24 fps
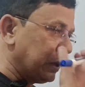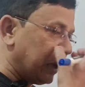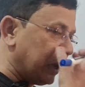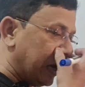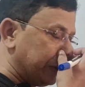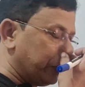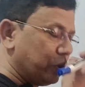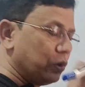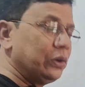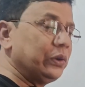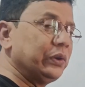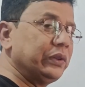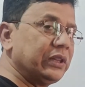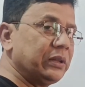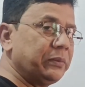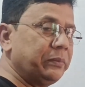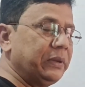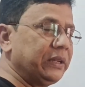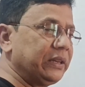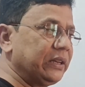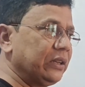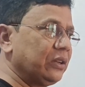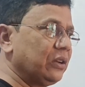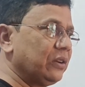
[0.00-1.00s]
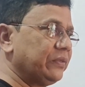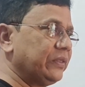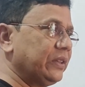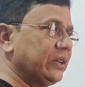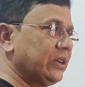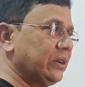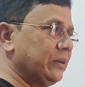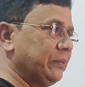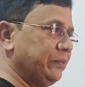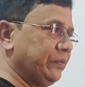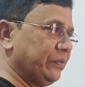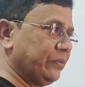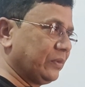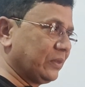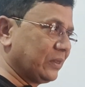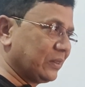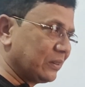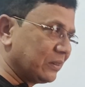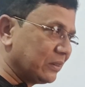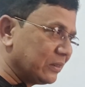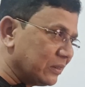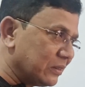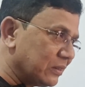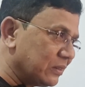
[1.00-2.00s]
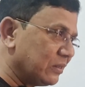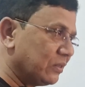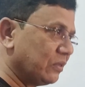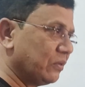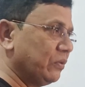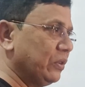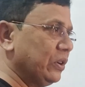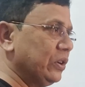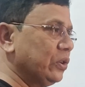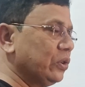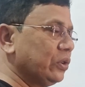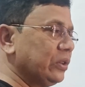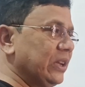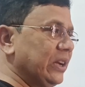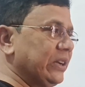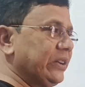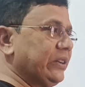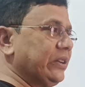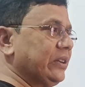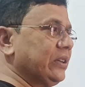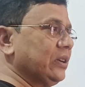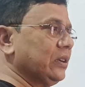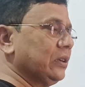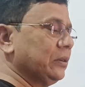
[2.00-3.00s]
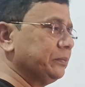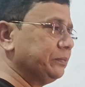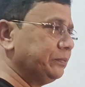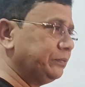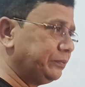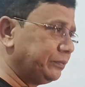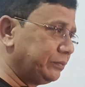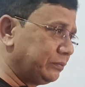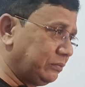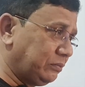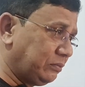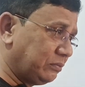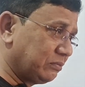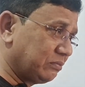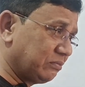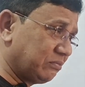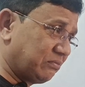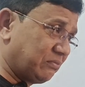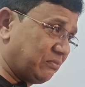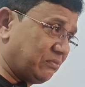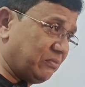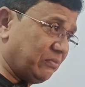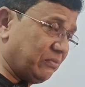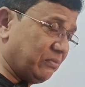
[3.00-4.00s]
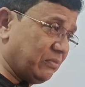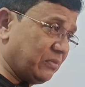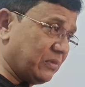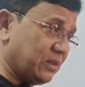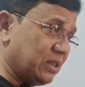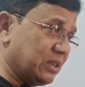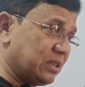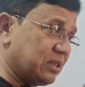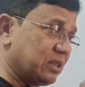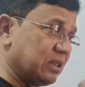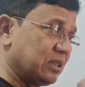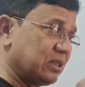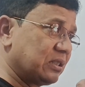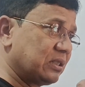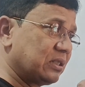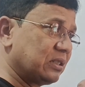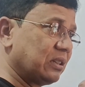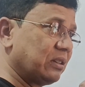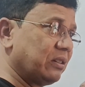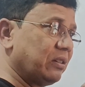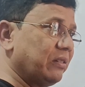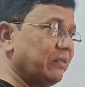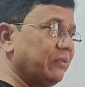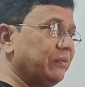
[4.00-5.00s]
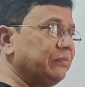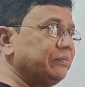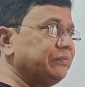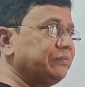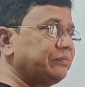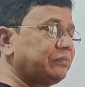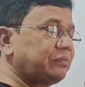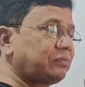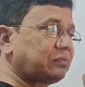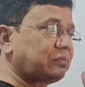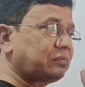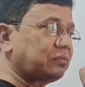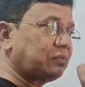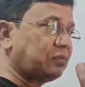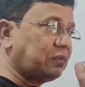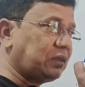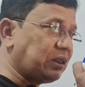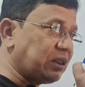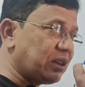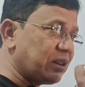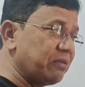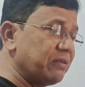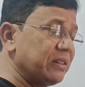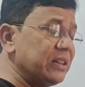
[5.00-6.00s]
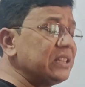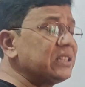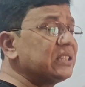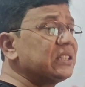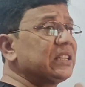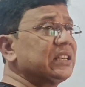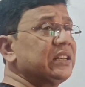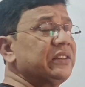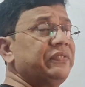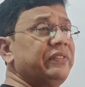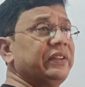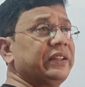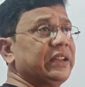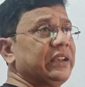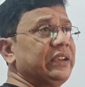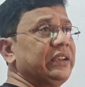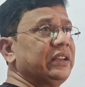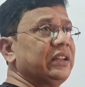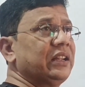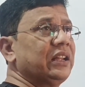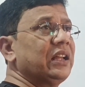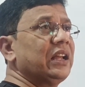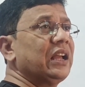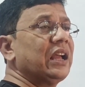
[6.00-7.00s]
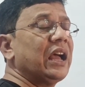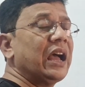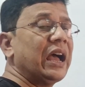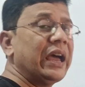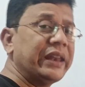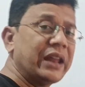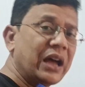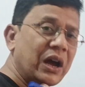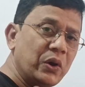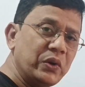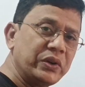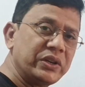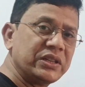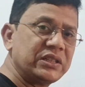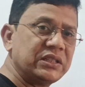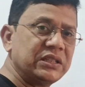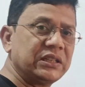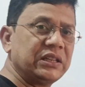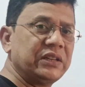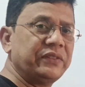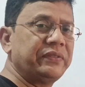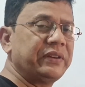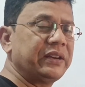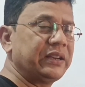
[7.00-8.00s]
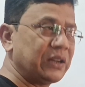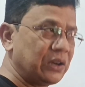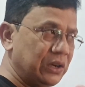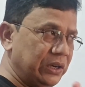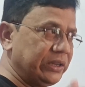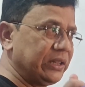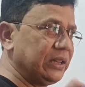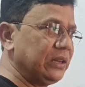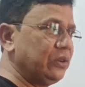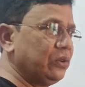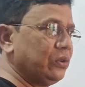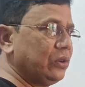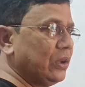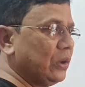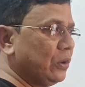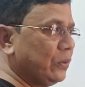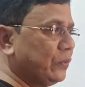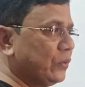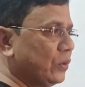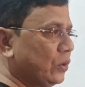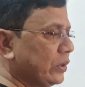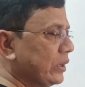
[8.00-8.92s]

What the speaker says: I told you in the beginning of the video that this is very significant. And how it is significant, I'll tell you now.